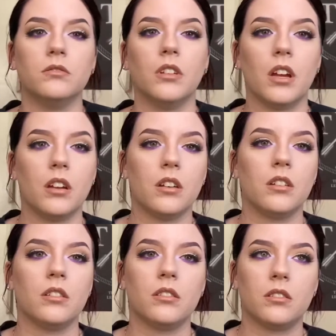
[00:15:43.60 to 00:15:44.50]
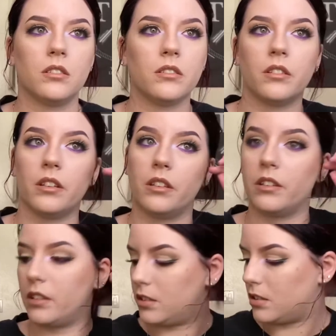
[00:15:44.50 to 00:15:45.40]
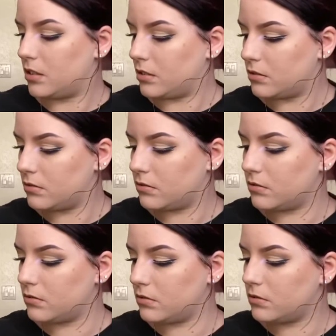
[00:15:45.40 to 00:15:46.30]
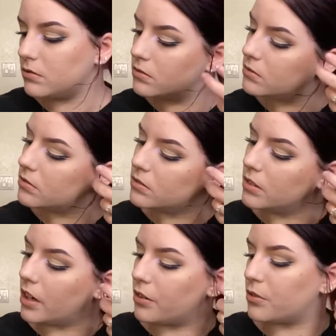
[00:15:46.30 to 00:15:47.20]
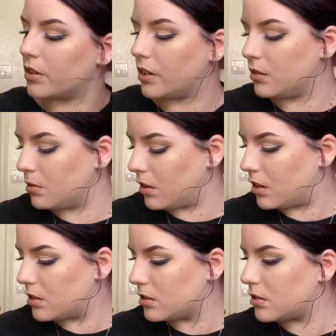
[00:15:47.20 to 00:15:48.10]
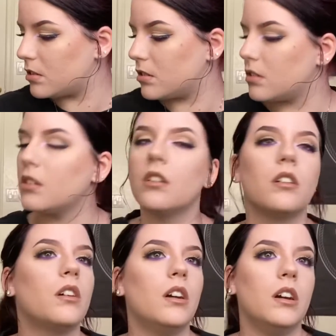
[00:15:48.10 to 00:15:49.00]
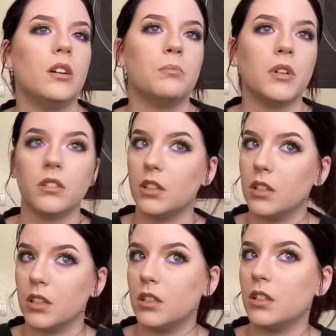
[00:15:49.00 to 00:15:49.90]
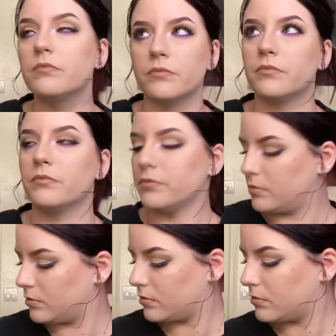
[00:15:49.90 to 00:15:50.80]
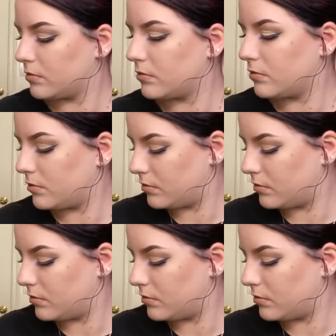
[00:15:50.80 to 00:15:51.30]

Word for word: And I think that's it. After I do this, I'm all done. done.